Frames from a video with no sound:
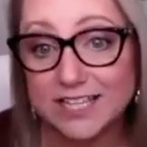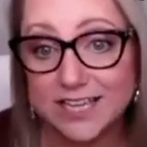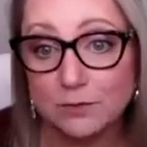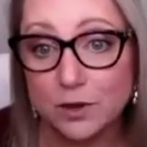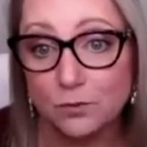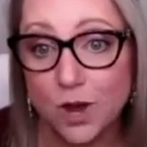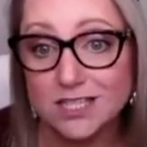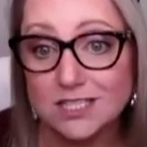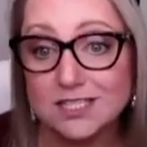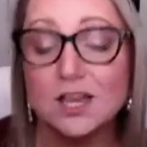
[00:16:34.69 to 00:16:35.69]
I could count by
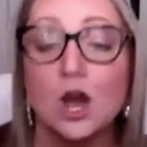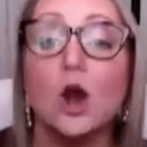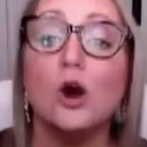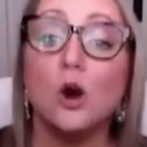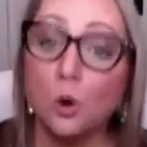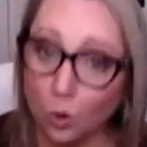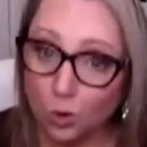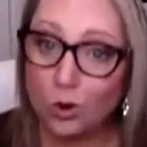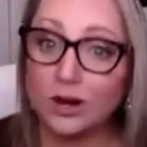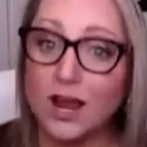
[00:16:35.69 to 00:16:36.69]
ones,
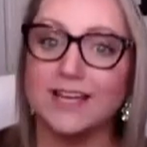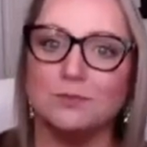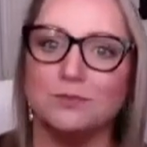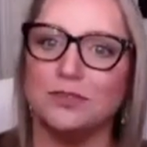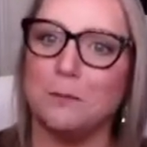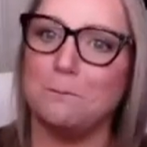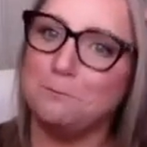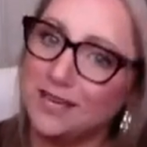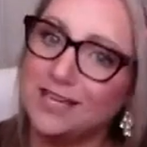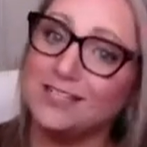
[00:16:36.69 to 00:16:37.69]
or I can put the
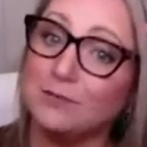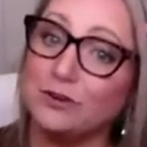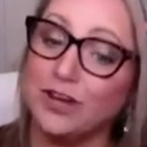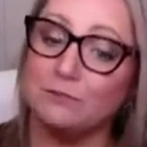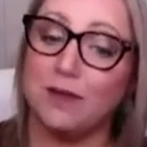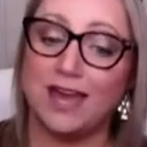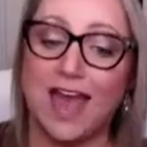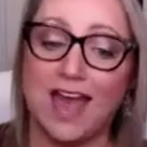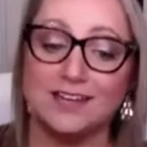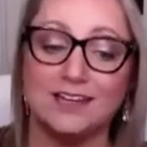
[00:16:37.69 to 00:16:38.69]
big number in
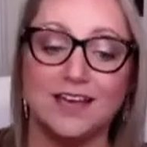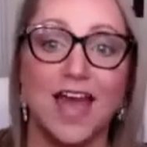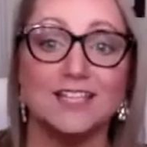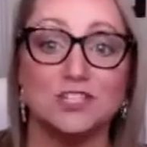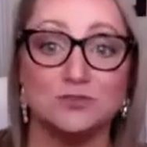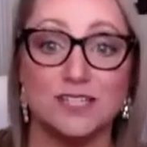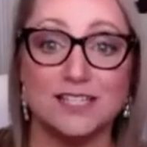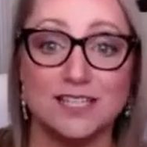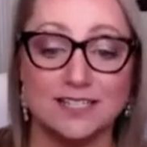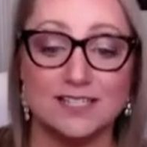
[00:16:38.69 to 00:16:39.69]
my head and
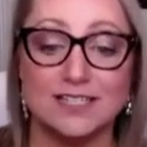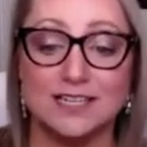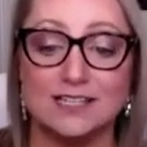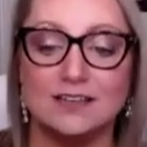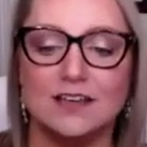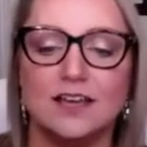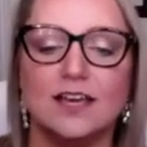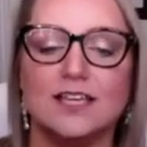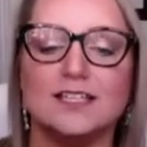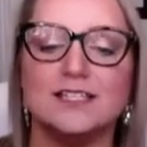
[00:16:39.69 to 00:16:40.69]
do 16,
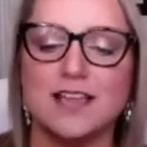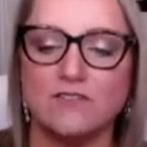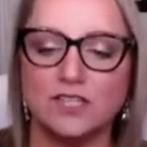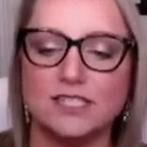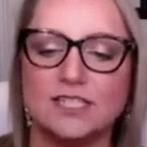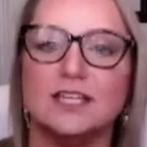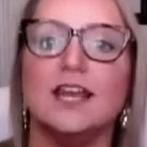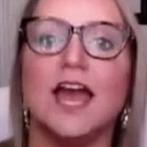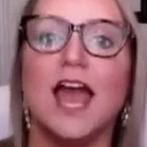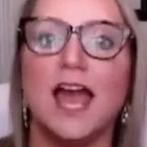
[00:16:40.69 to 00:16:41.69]

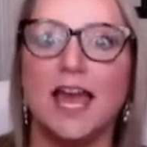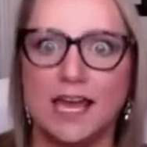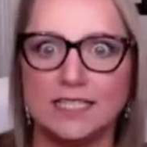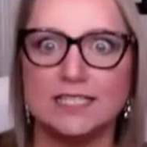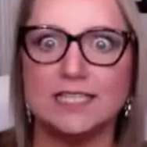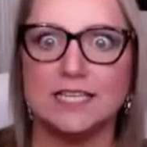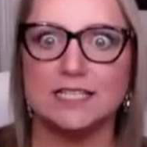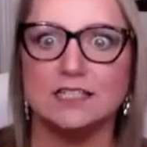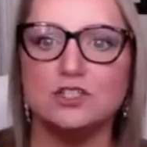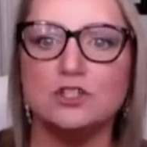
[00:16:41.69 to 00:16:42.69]
17,
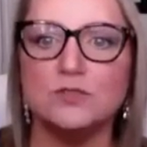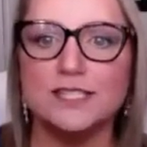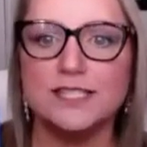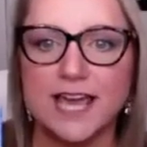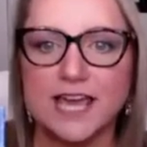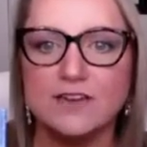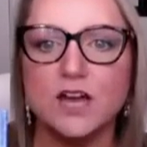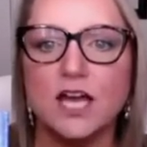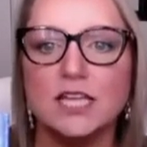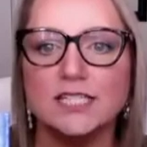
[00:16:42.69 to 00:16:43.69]
18 to
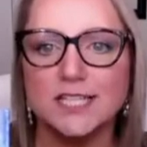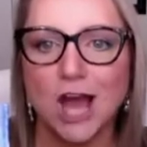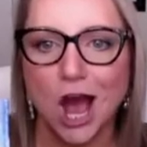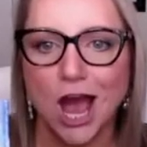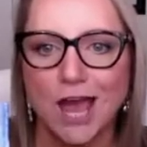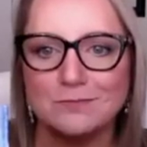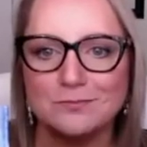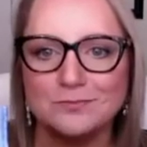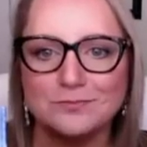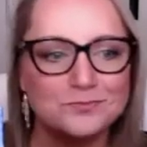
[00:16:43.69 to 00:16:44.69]
save time.